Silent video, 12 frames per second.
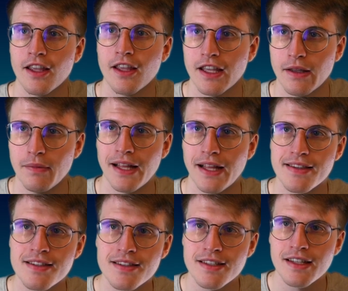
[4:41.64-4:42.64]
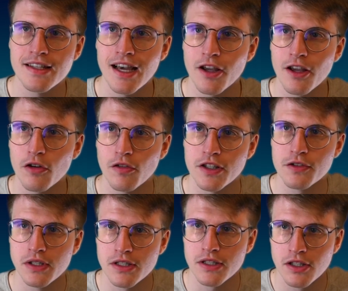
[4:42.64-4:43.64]
for the load management, the
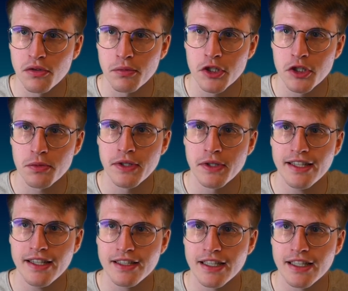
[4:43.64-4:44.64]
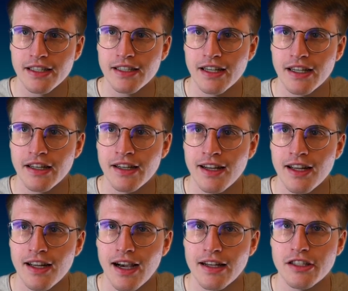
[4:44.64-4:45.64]
station does not have enough current to
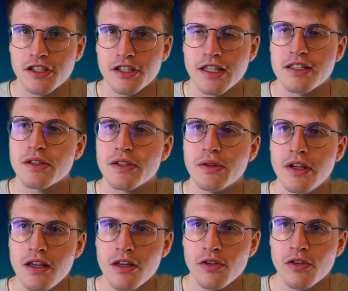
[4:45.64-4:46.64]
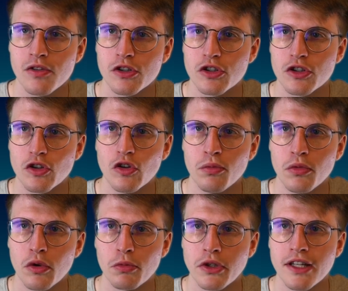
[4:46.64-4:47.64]
supply each car with its min current.
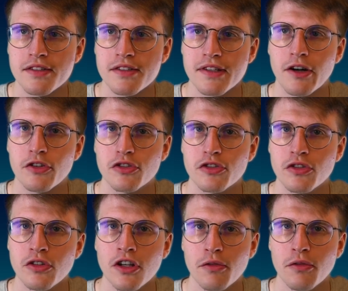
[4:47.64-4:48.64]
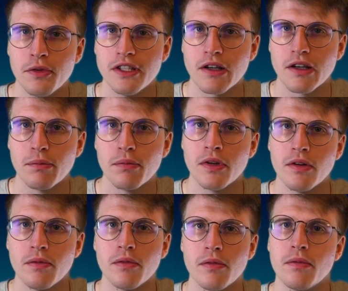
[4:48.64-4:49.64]
This means that the
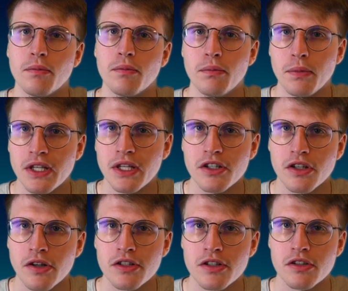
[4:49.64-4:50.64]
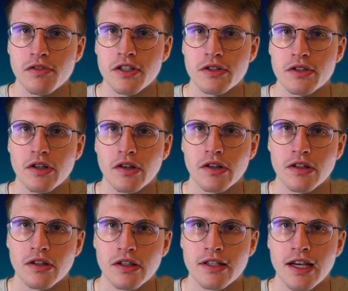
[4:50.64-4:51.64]
previously detected min current of the
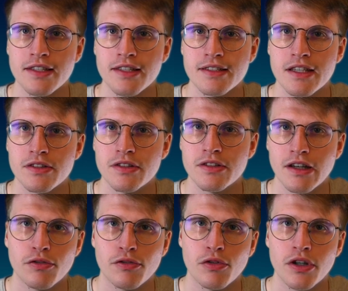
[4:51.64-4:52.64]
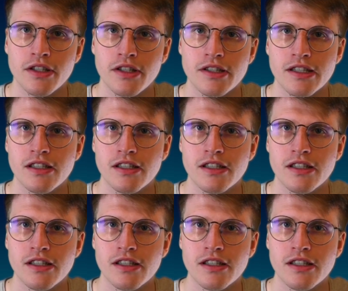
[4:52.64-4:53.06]
car still plays a role here.